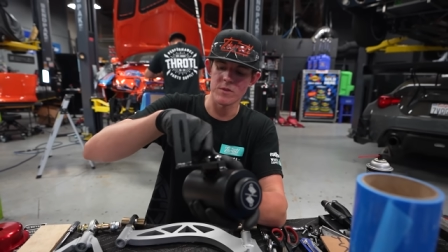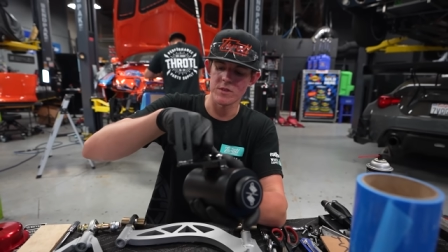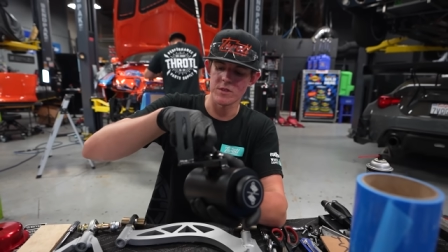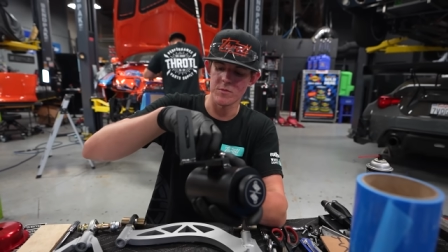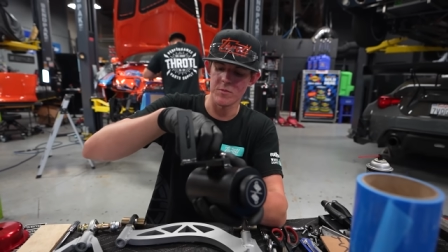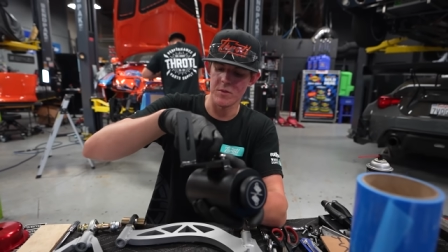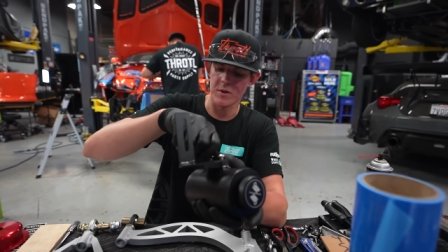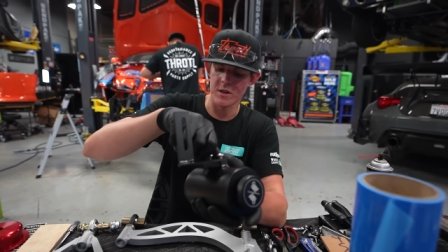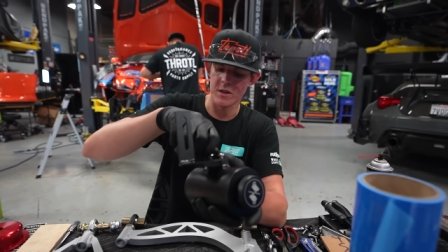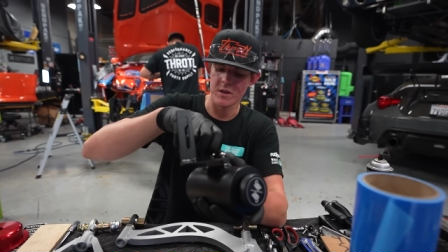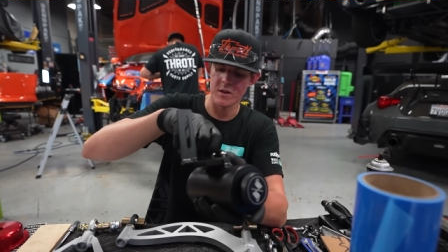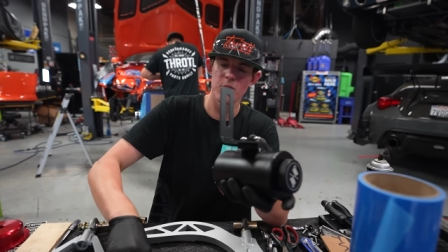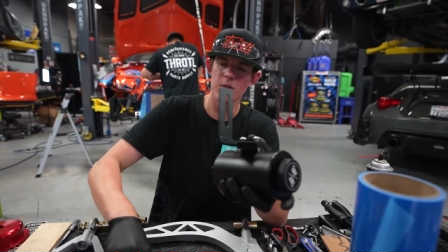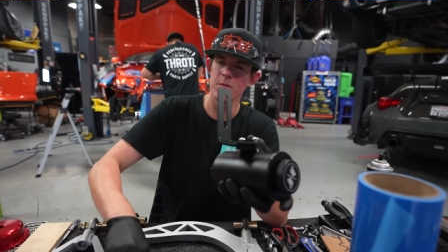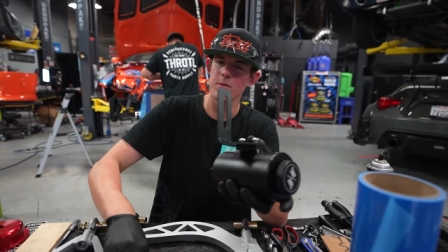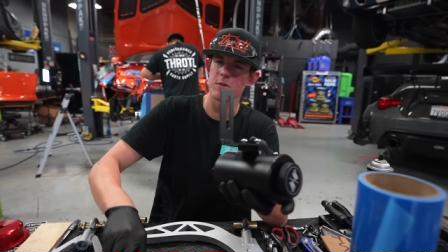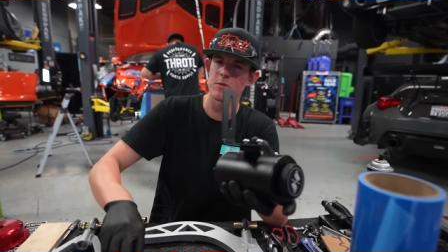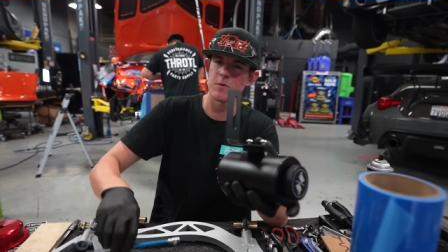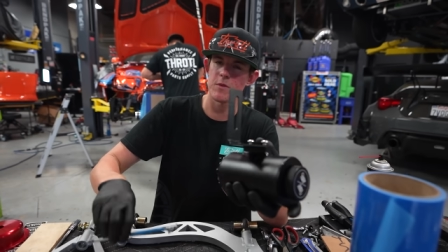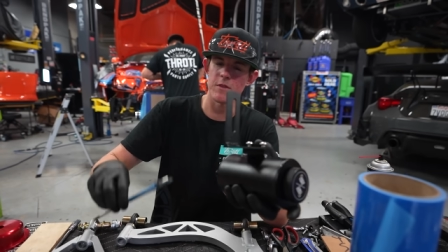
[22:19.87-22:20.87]
was to put it
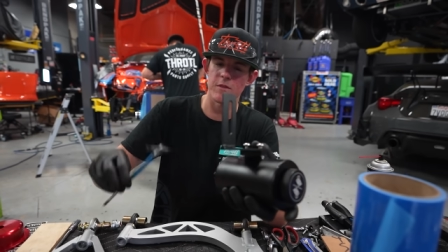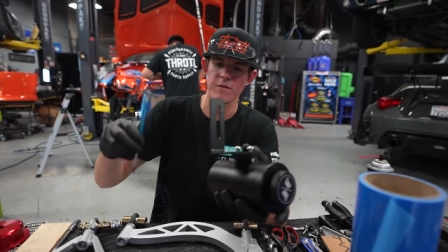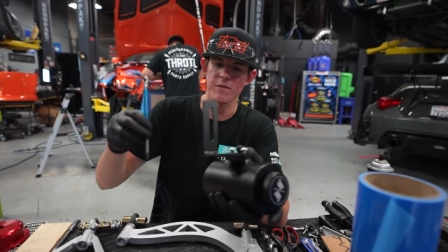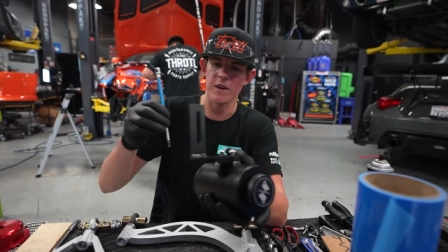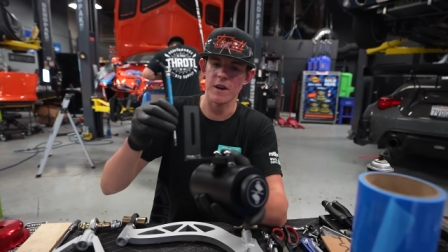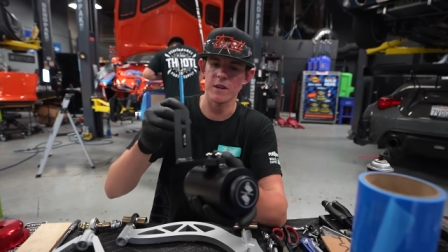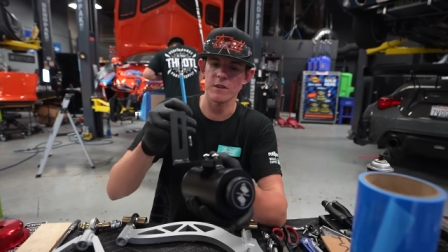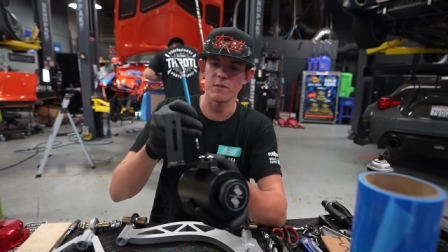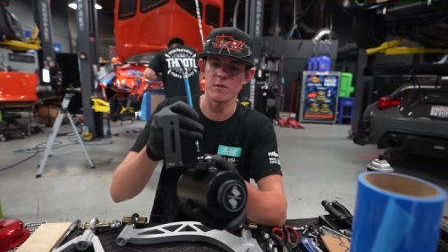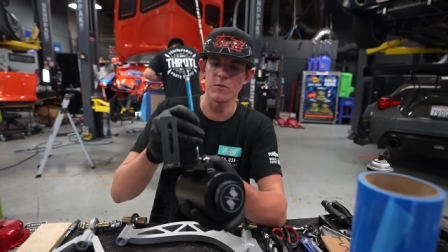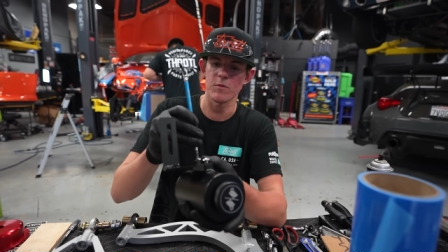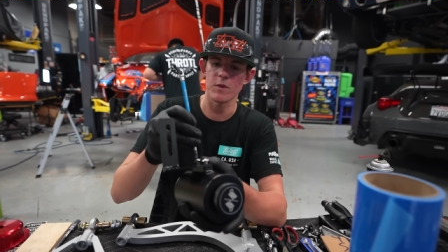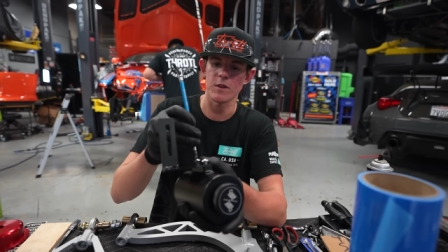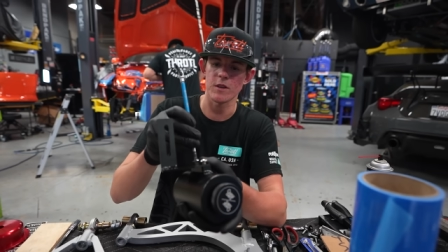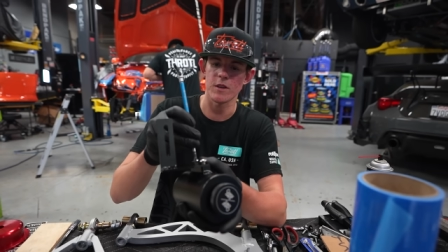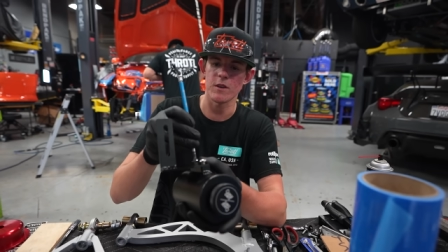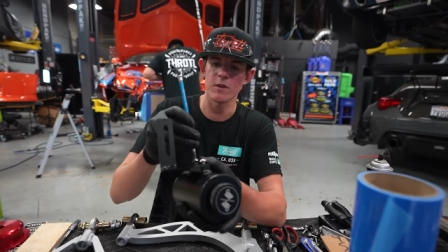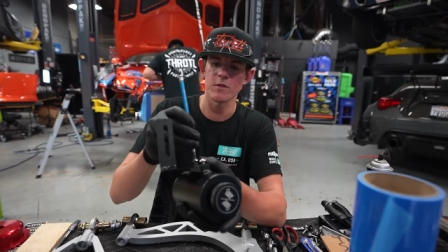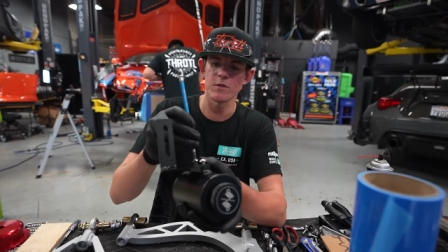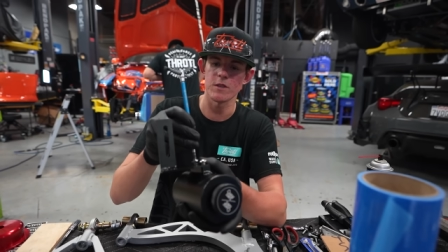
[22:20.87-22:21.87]
pretty much where the factory one
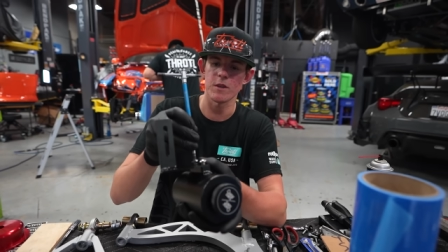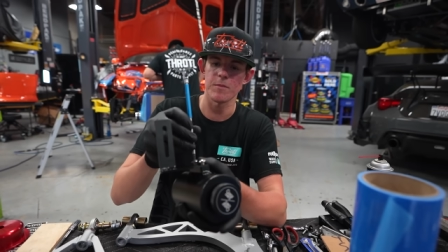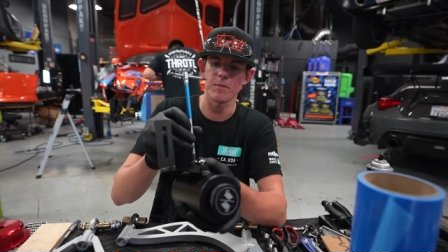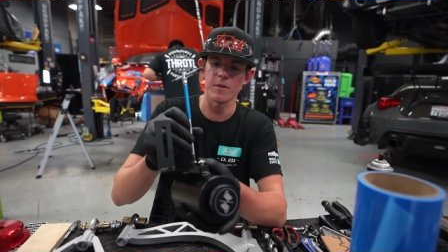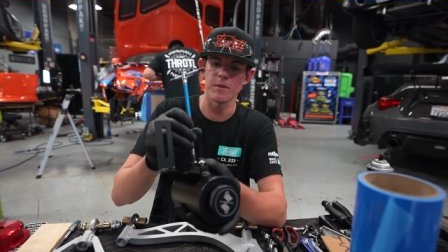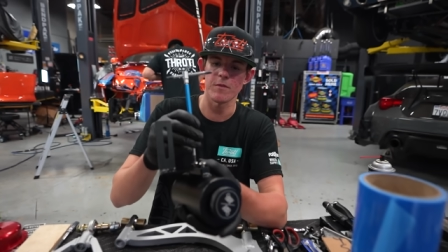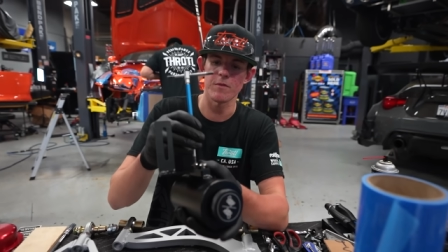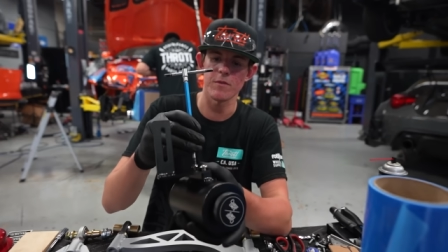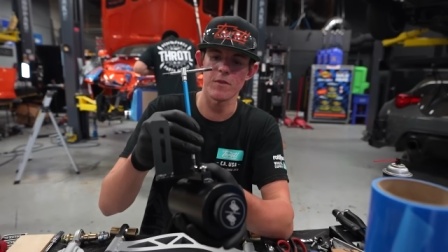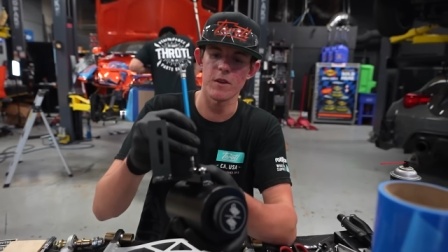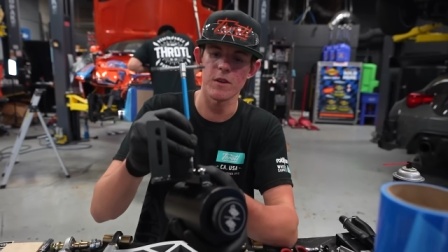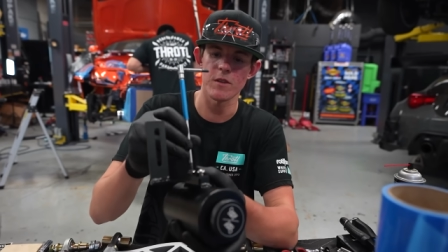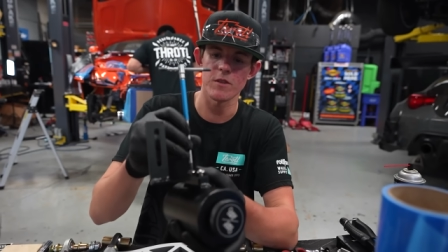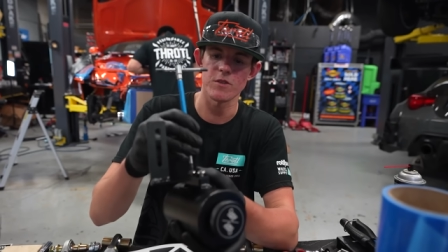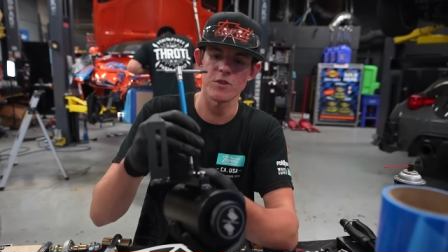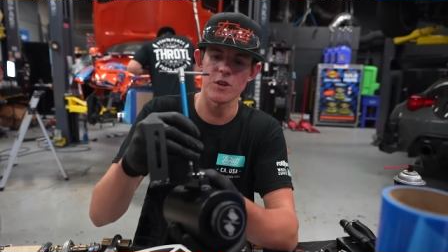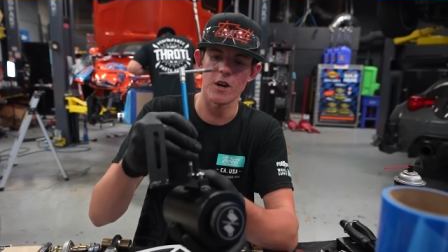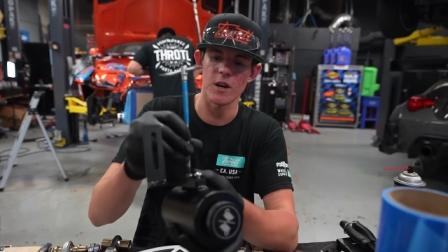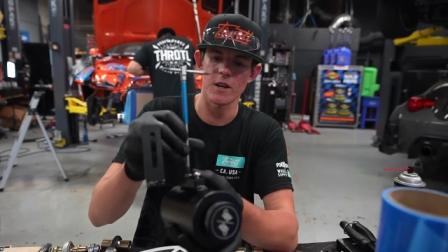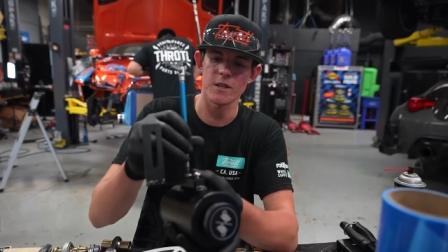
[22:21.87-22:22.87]
goes, up on the front of
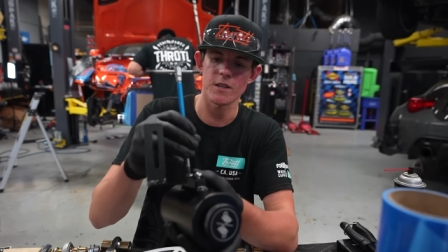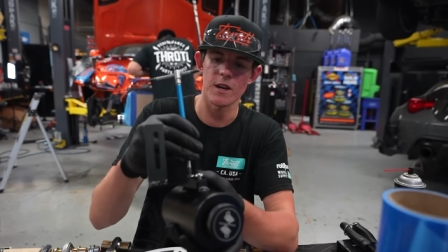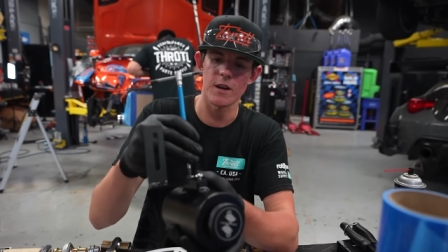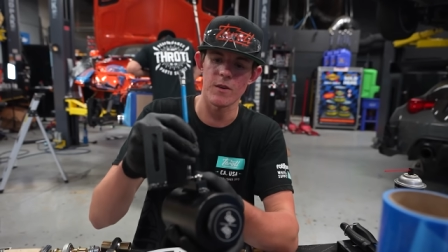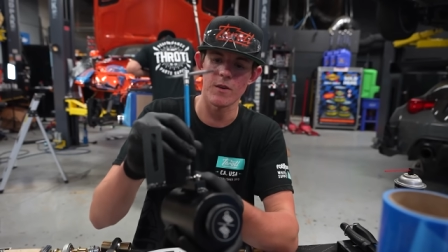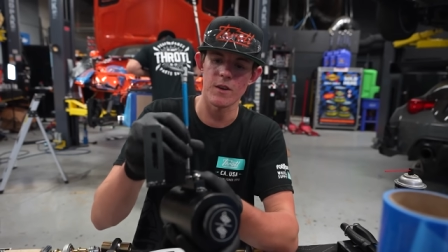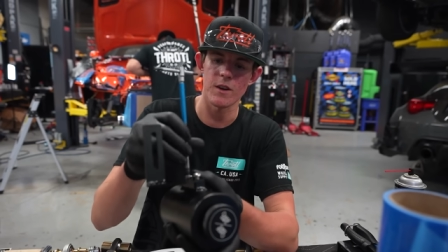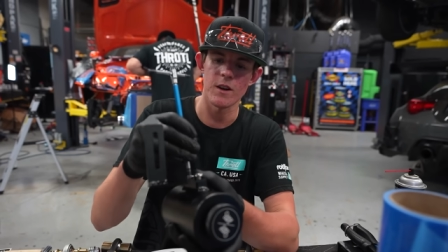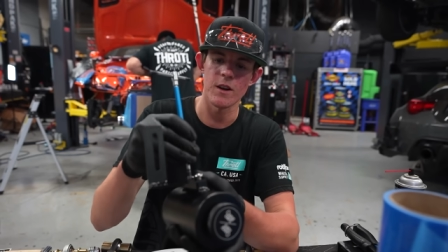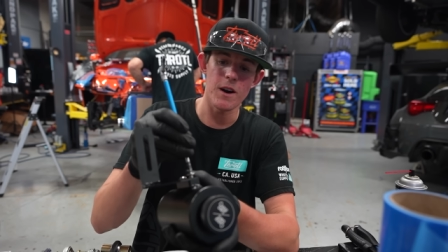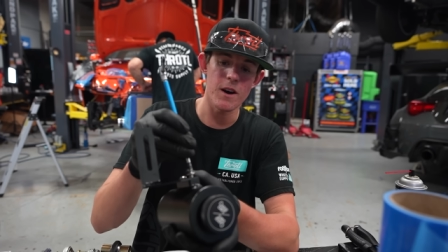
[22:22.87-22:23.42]
the shock tower.